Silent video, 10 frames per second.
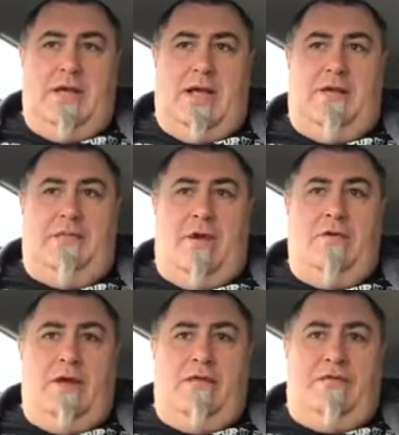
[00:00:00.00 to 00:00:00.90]
And the
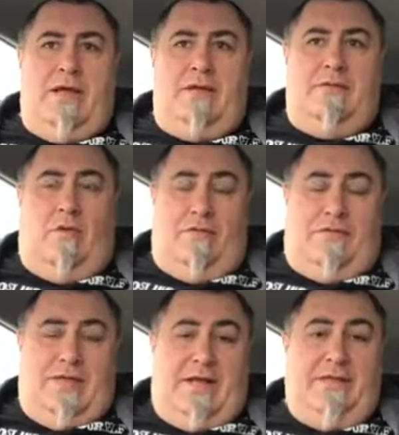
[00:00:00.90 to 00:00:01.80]
only thing, or
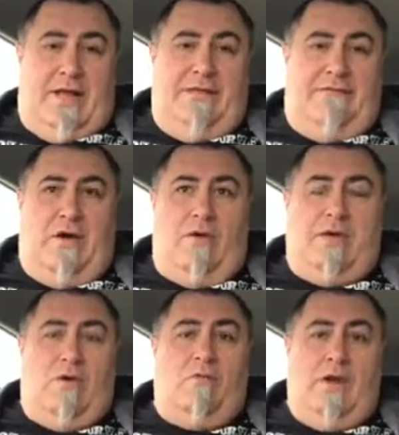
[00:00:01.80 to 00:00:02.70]
the thing that he felt,
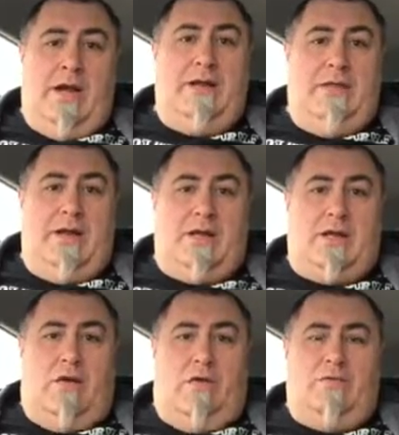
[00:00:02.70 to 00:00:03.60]
he got really, really
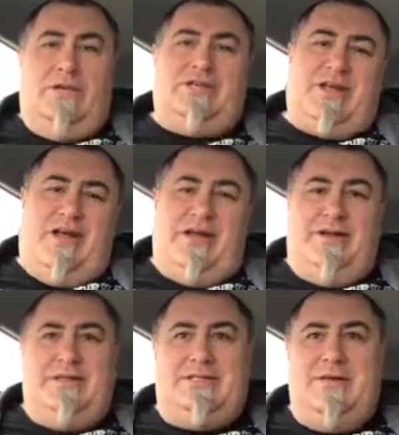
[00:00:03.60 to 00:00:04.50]
cold," which
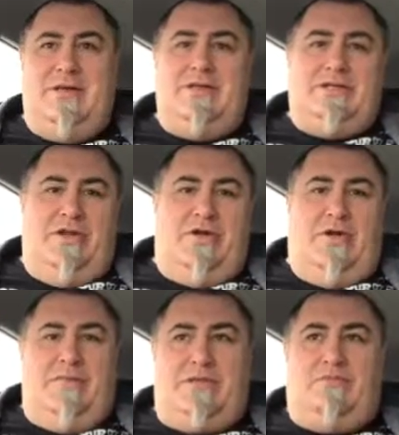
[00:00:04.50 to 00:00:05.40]
again is
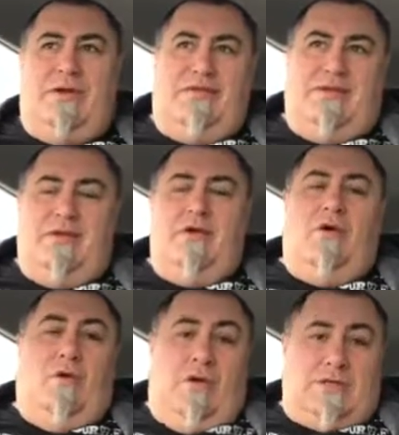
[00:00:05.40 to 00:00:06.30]
synonymous with,
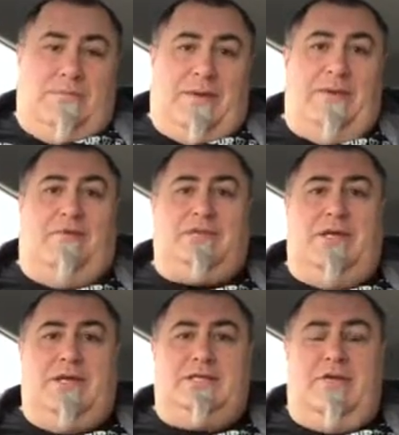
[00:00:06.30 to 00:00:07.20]
or lots of people
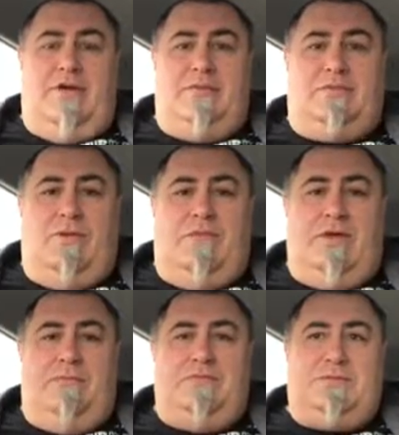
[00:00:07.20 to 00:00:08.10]
say that it's synonymous
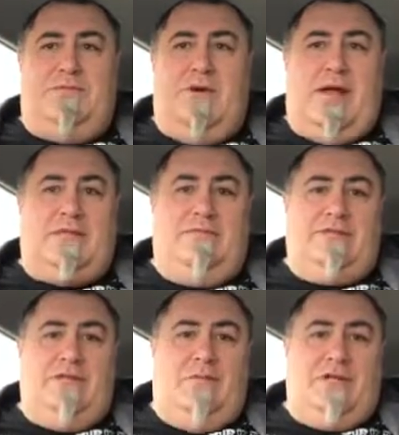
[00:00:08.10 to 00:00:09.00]
with spirit
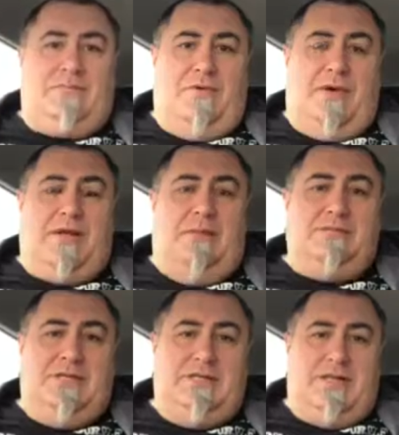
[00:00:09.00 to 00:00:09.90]
activity, or when a spirit
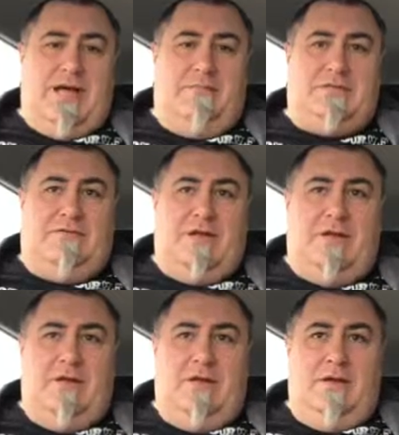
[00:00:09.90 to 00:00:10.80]
comes into the
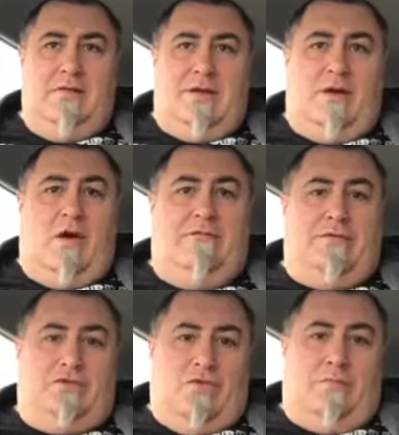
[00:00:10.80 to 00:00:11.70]
atmosphere, that it
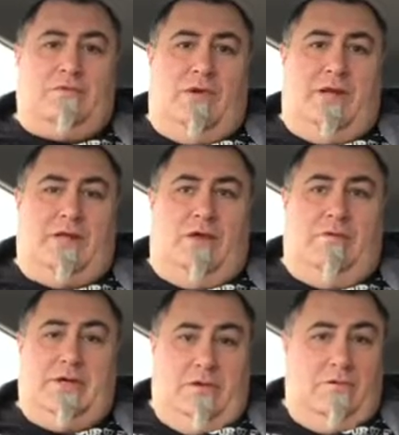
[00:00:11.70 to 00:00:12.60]
either drops really
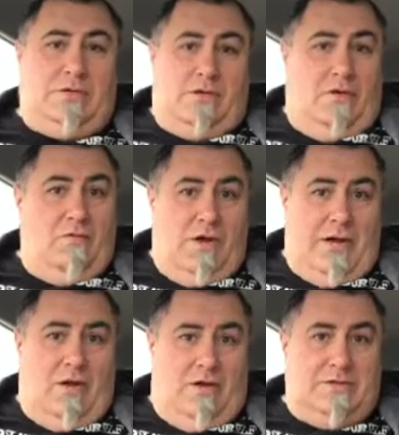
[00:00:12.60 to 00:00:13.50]
cold. It can also go
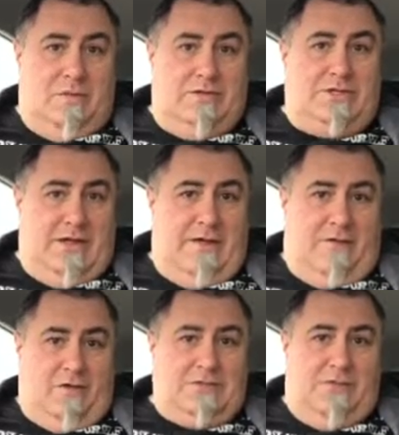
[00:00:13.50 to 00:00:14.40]
really hot as well, so you can
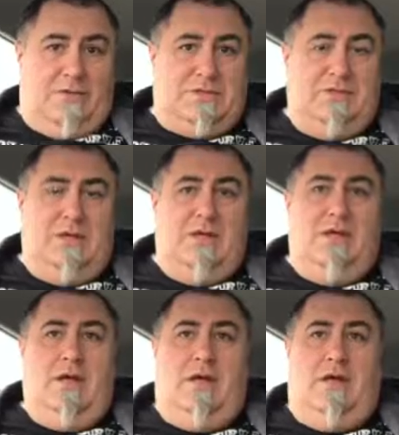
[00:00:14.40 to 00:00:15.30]
have hot spots.
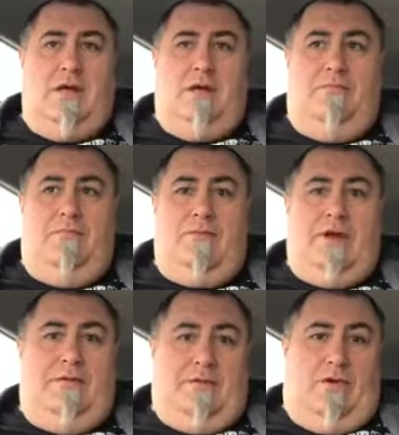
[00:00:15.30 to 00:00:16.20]

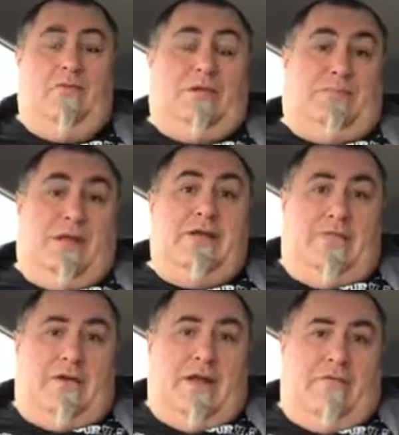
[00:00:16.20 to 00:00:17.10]
It's believed
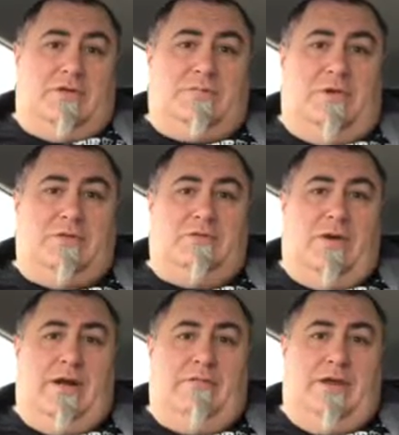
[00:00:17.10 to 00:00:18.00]
that you can have hot spots
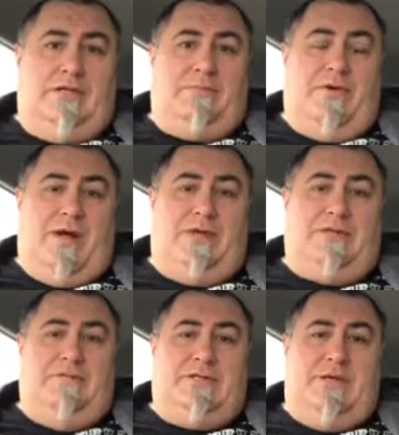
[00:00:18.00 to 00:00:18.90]
when spirit
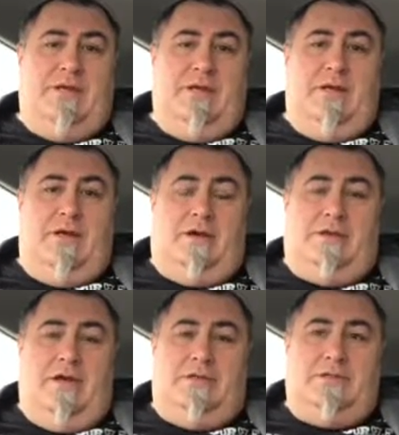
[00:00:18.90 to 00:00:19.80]
activity
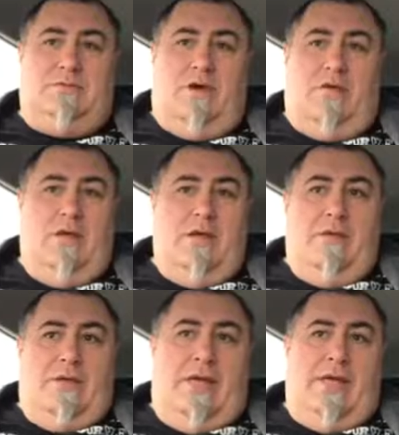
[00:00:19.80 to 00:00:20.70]
occurs as well.
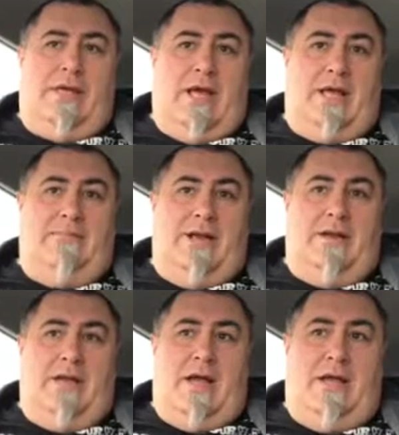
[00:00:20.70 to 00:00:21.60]
But he came
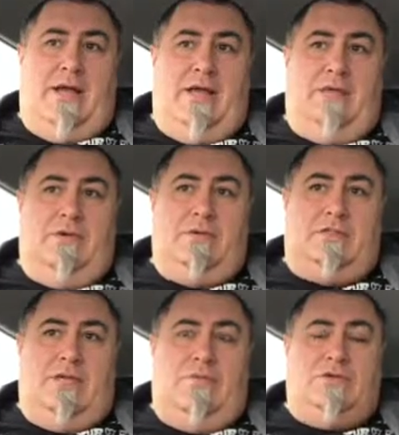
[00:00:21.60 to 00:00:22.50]
in, and he
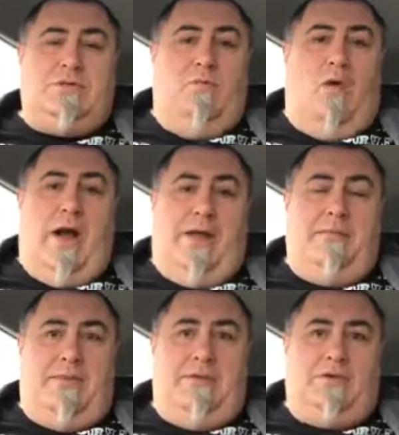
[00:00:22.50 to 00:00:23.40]
wasn't white,
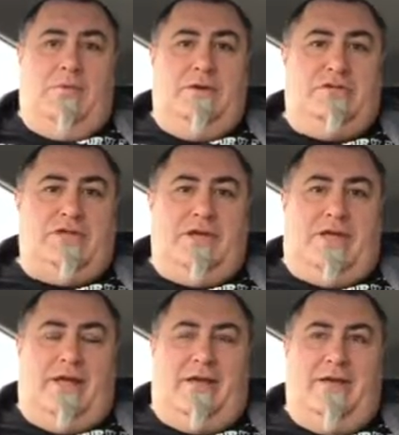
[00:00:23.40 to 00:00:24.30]
but he was almost
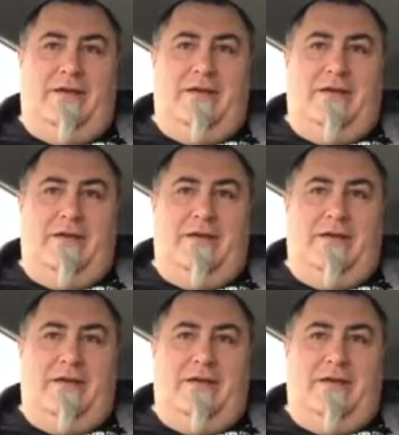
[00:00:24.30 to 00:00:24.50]
shaking.